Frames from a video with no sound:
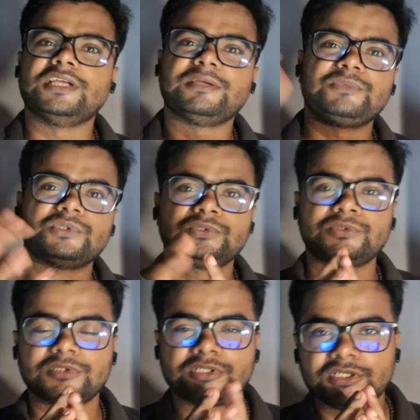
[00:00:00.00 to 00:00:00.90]
him
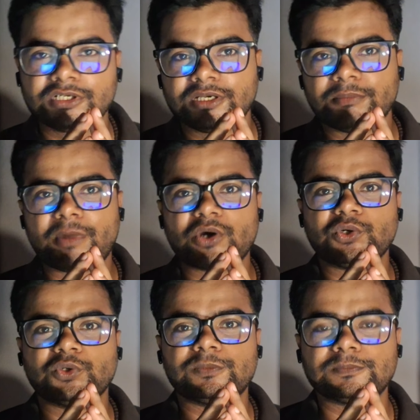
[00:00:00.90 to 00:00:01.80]
to
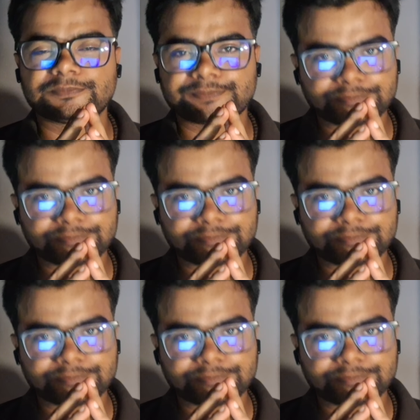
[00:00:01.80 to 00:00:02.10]
Mount Doom.